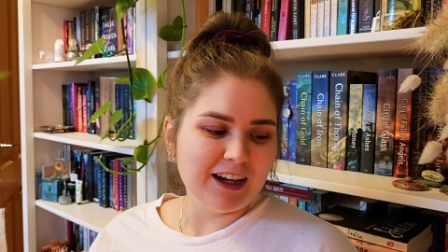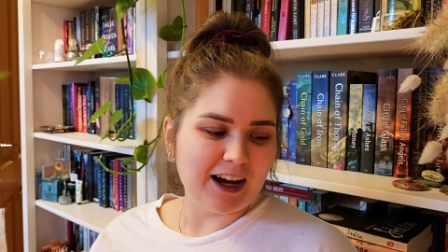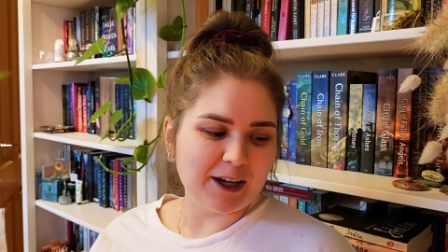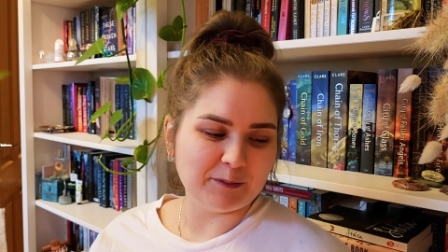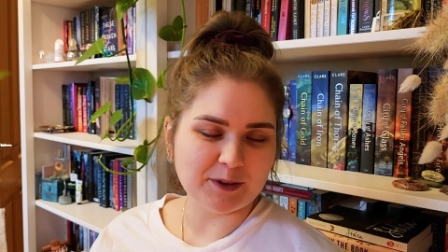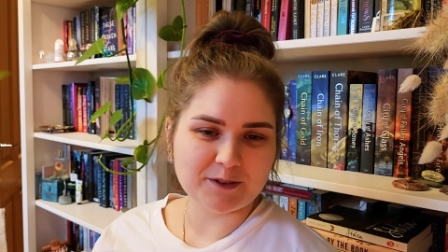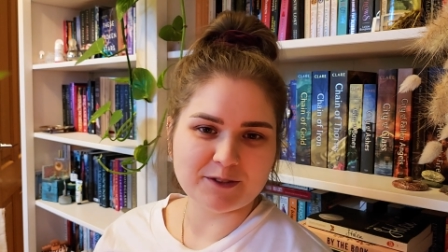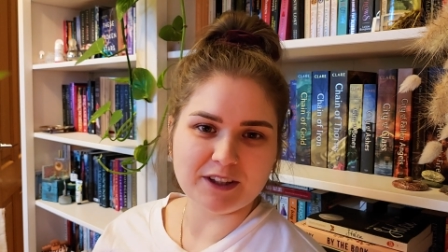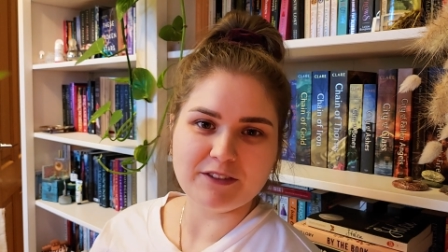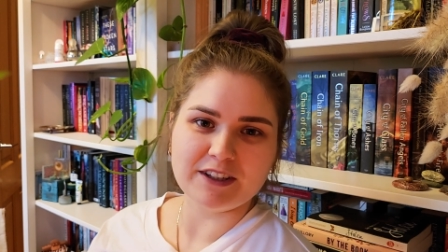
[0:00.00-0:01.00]
Um, but it was
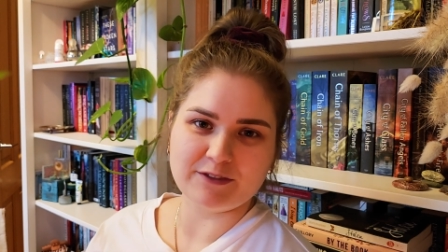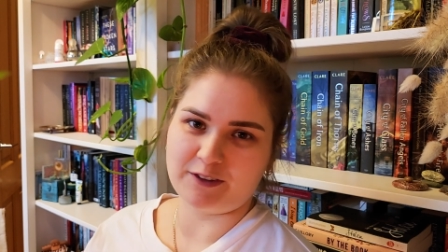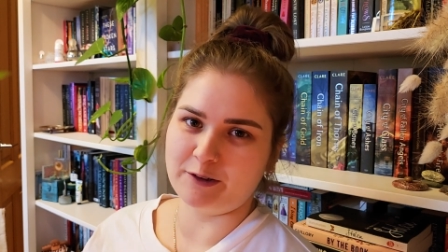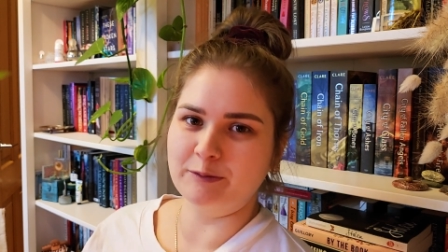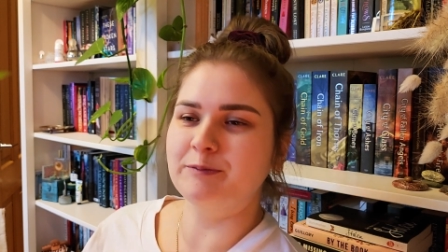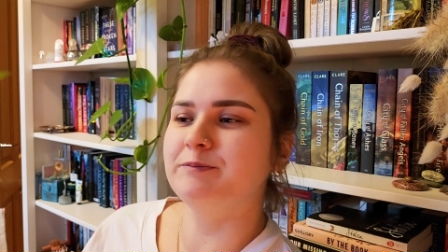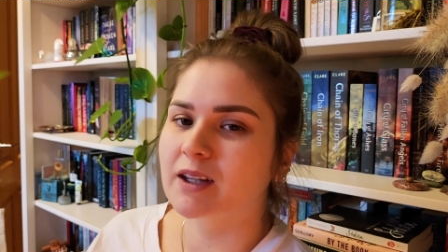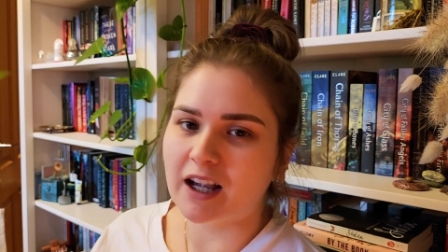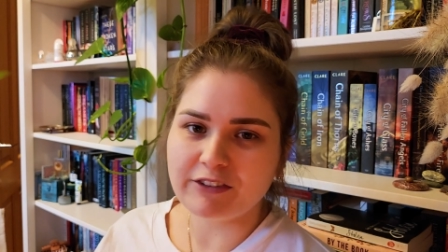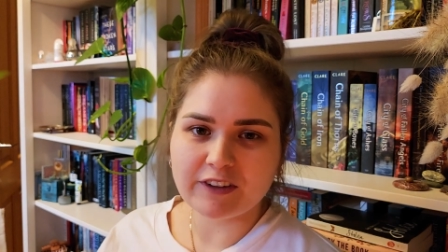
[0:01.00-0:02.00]
really fun to film.
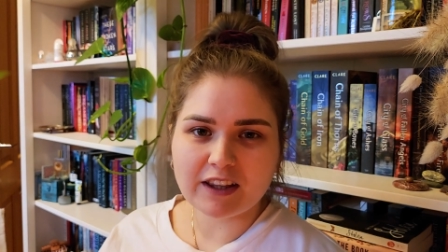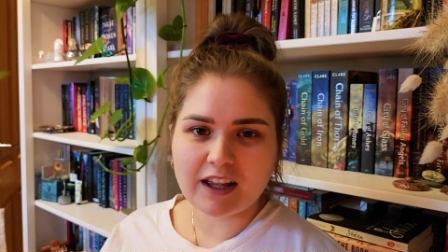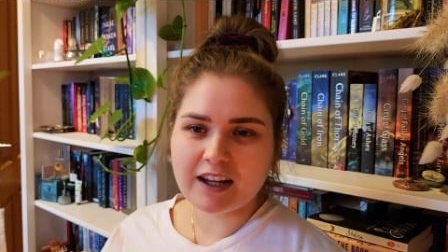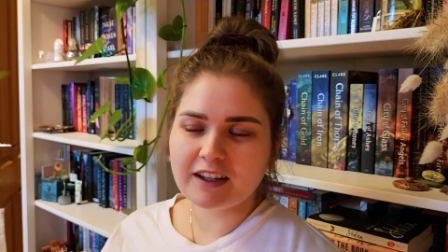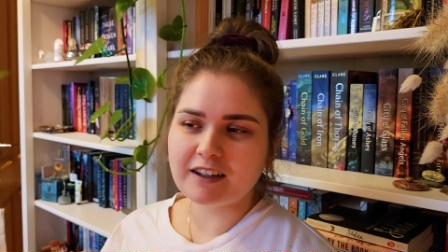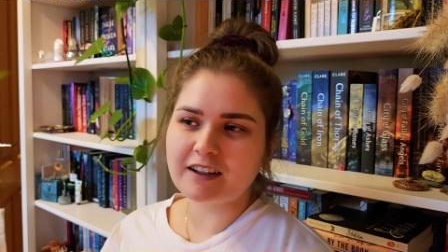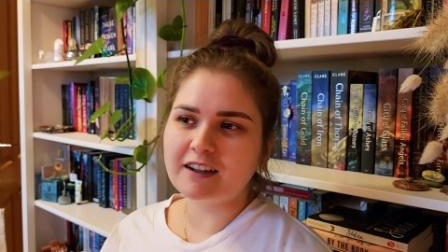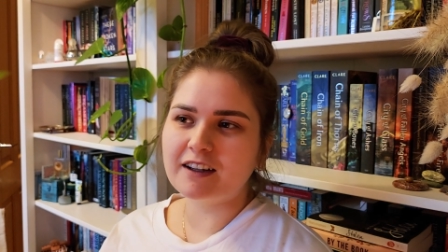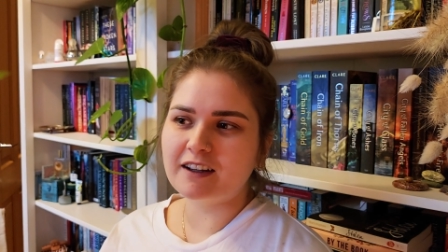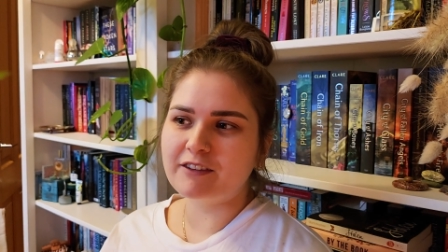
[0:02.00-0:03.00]
I feel like
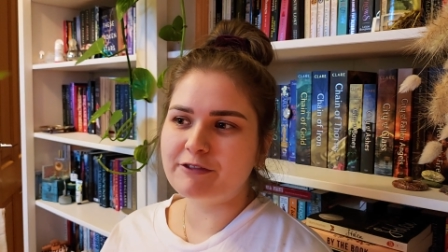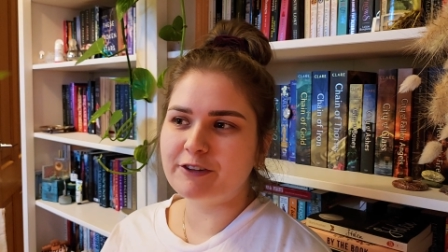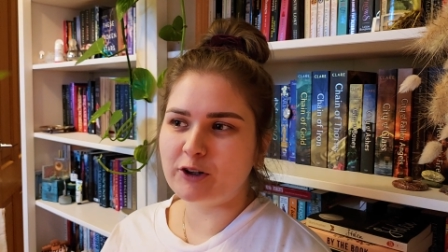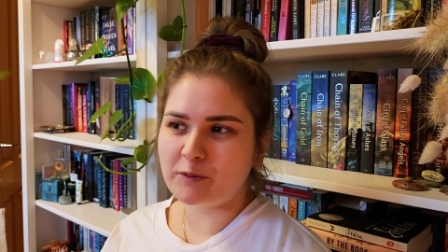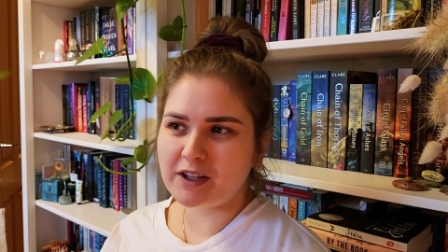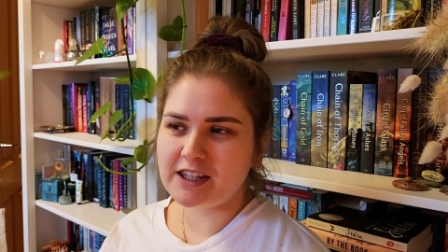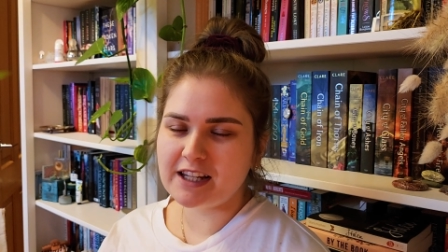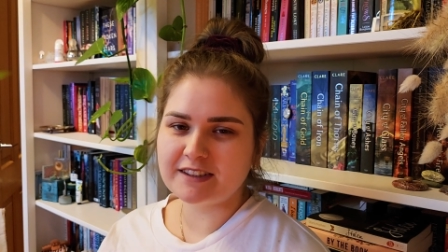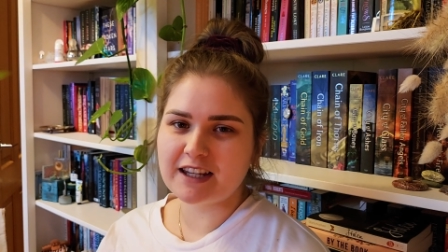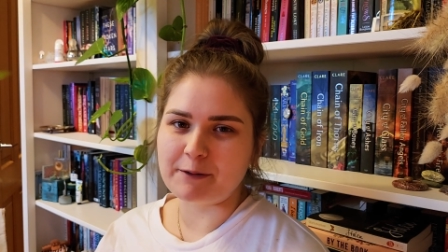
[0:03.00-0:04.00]
filming
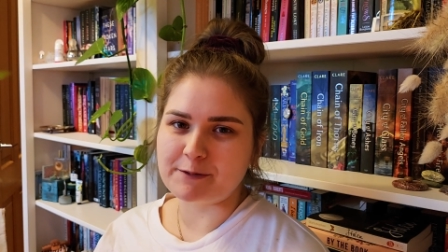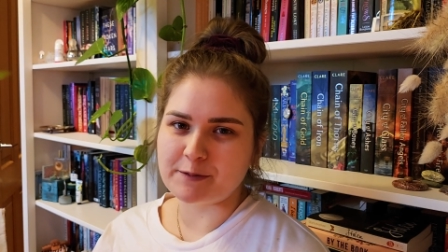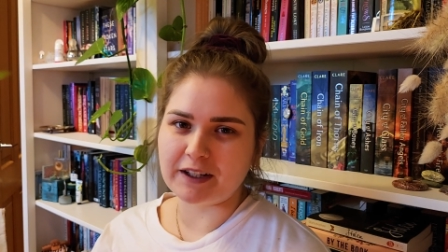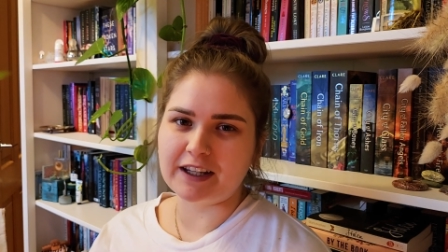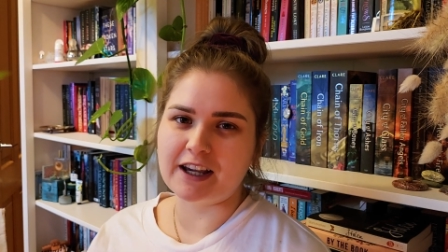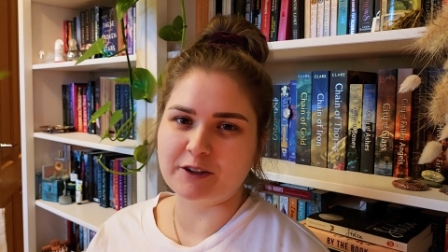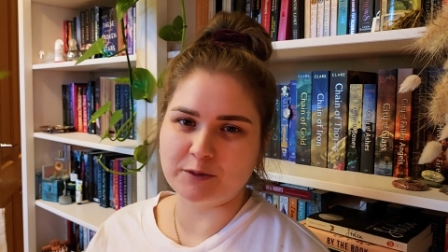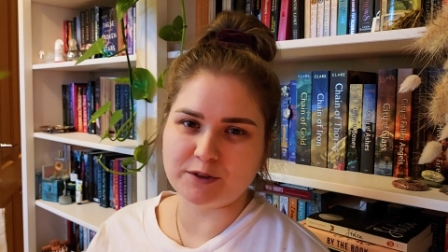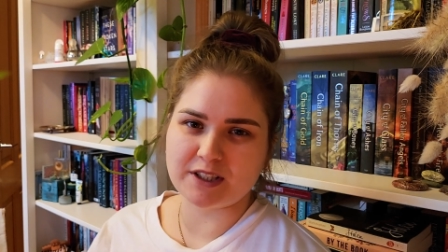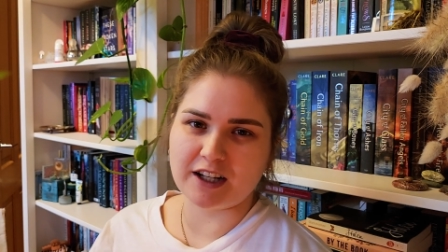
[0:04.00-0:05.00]
these keeps me
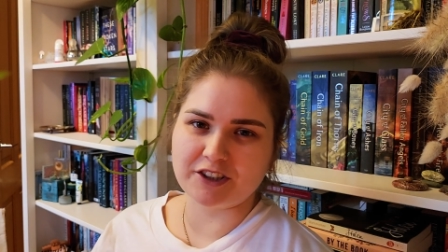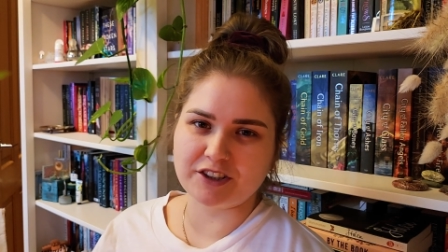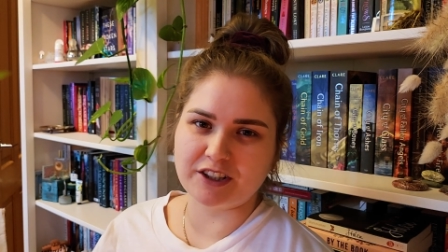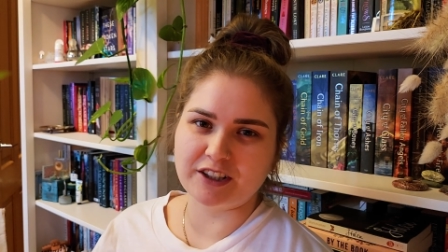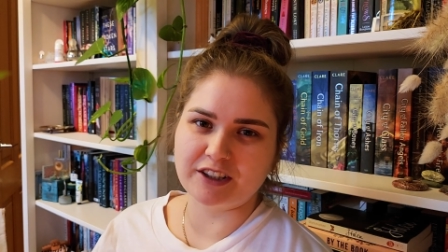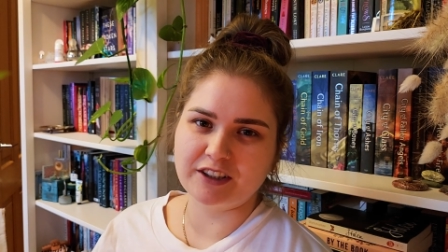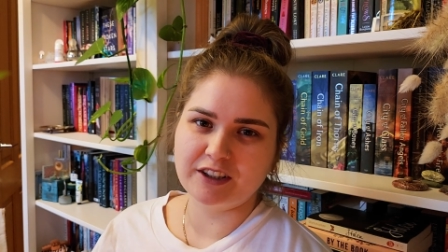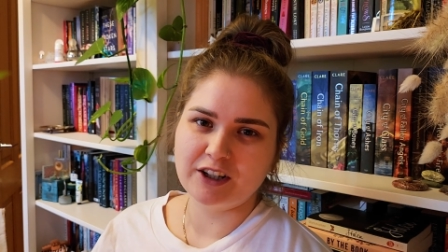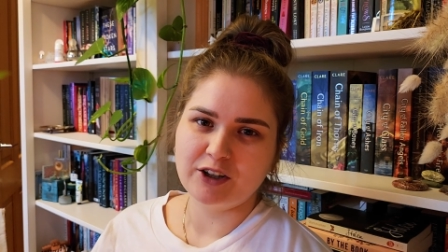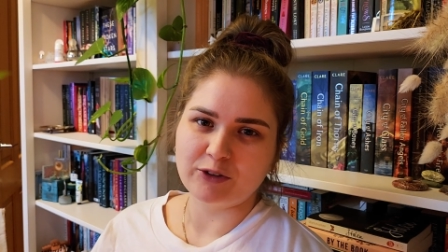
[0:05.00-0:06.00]
accountable to actually
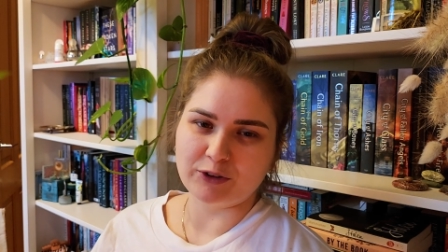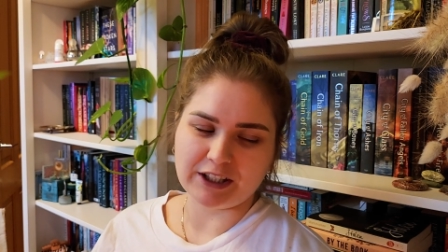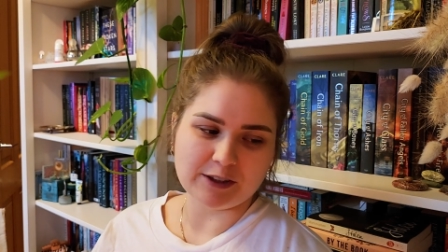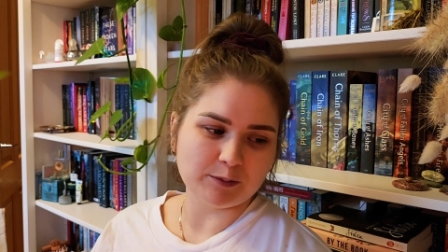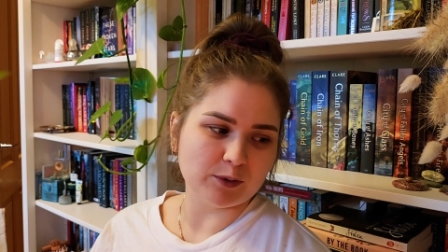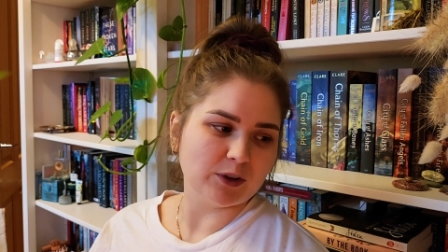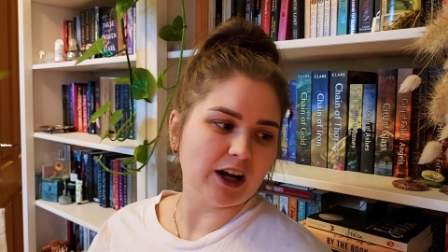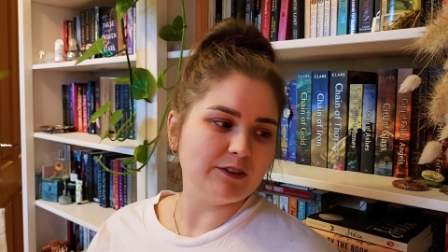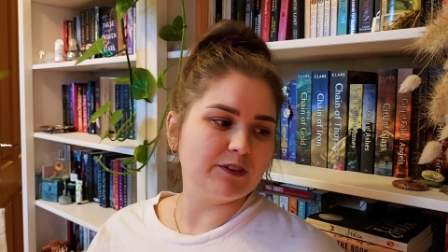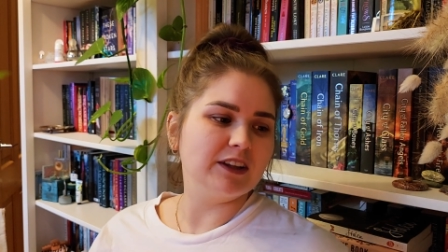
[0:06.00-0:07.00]
read the book.
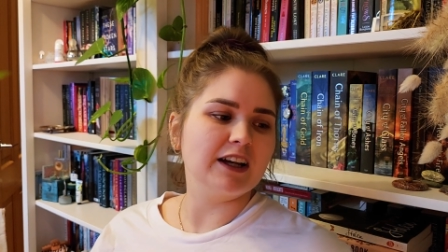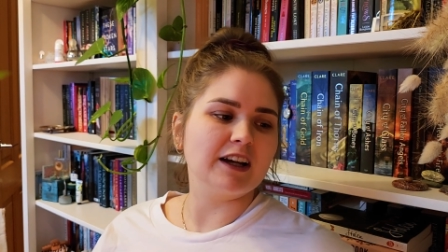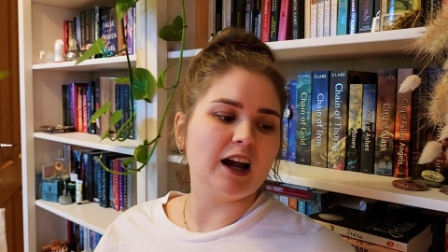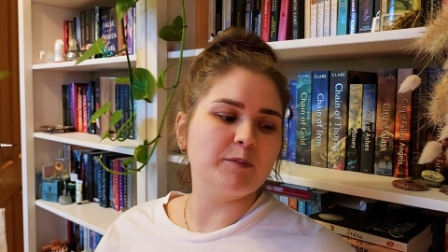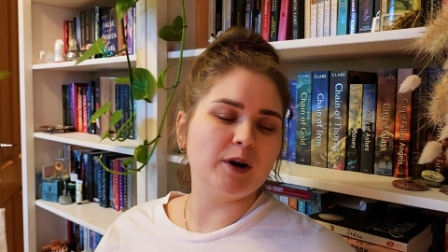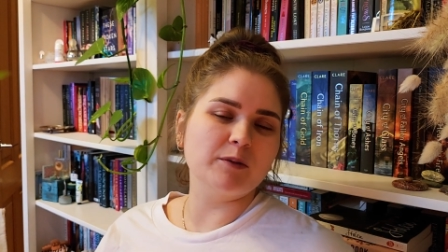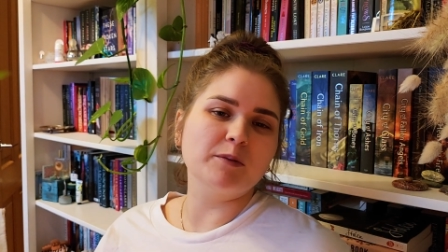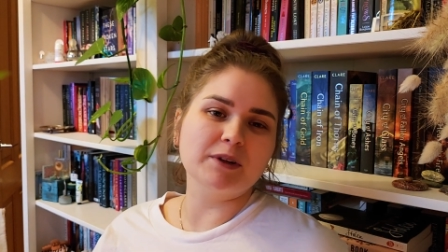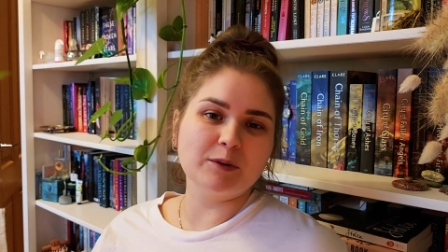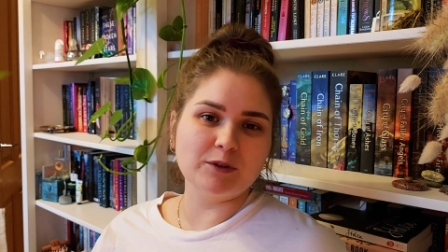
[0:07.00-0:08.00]
I feel like I
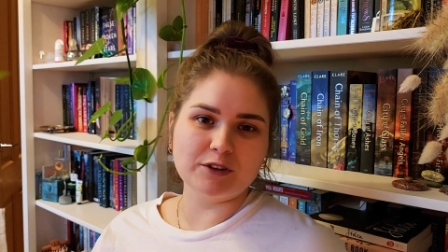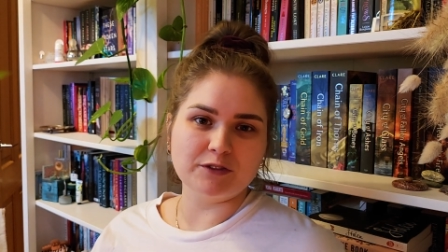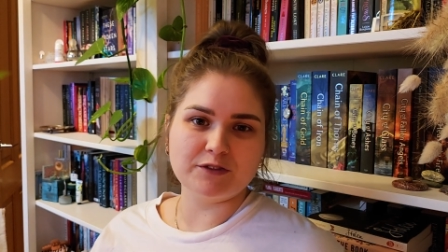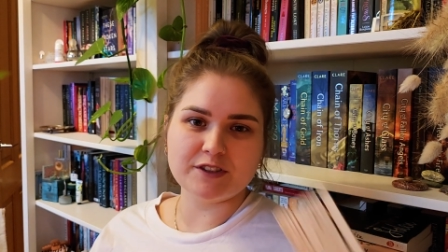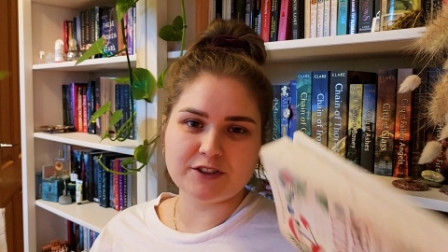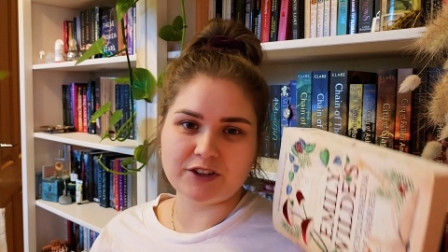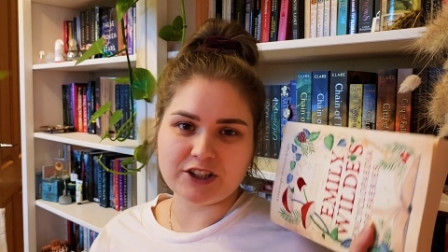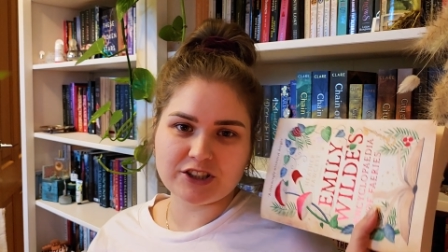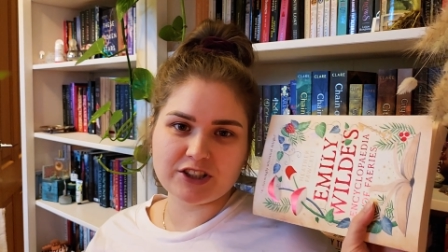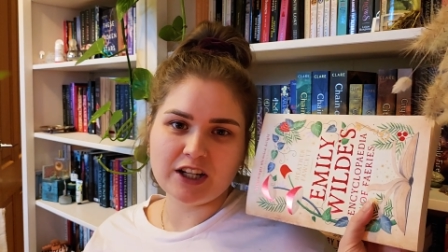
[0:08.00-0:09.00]
probably would have stretched